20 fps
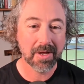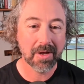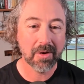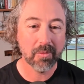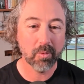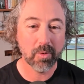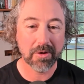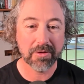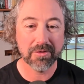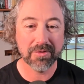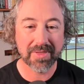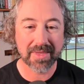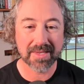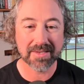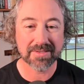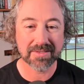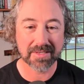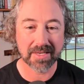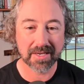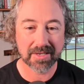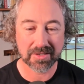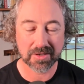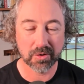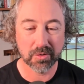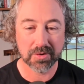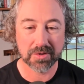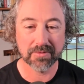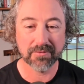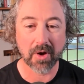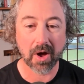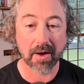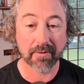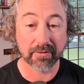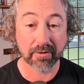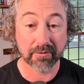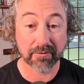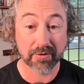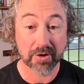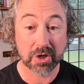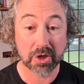with this exclusive offer
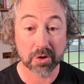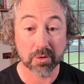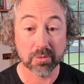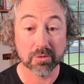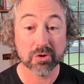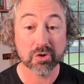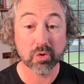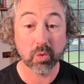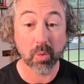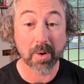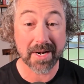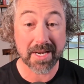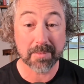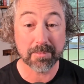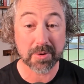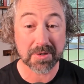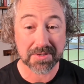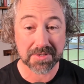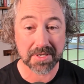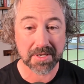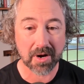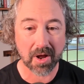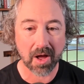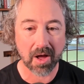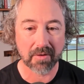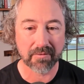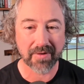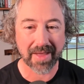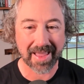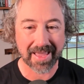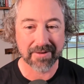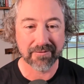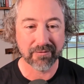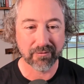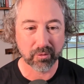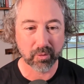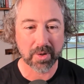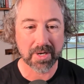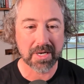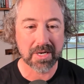for you 20% off and
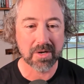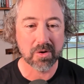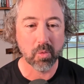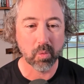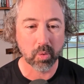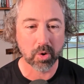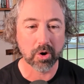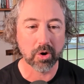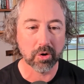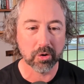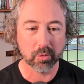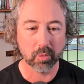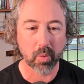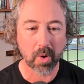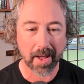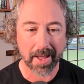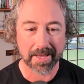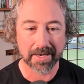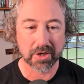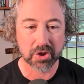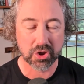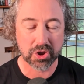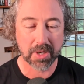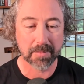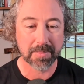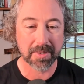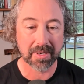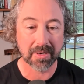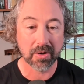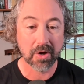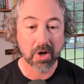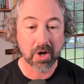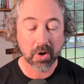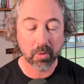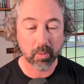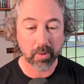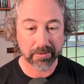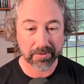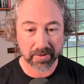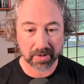free worldwide shipping
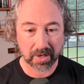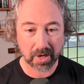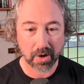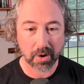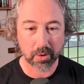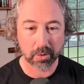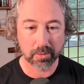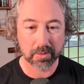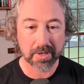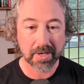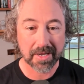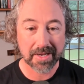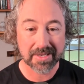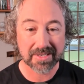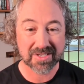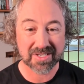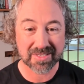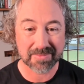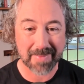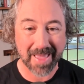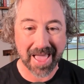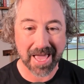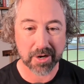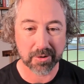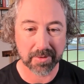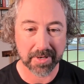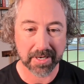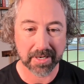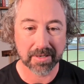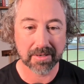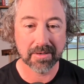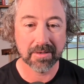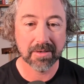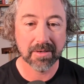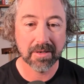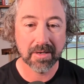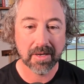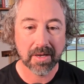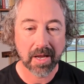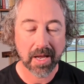with the code SMATTERING
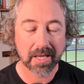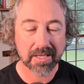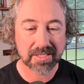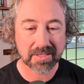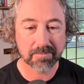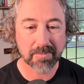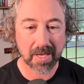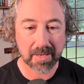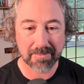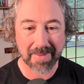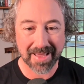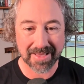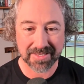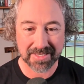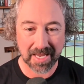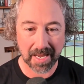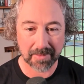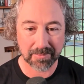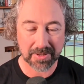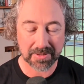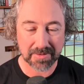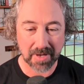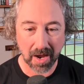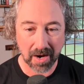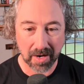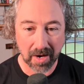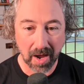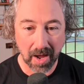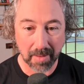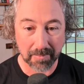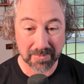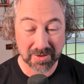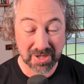it's at manscaped.com.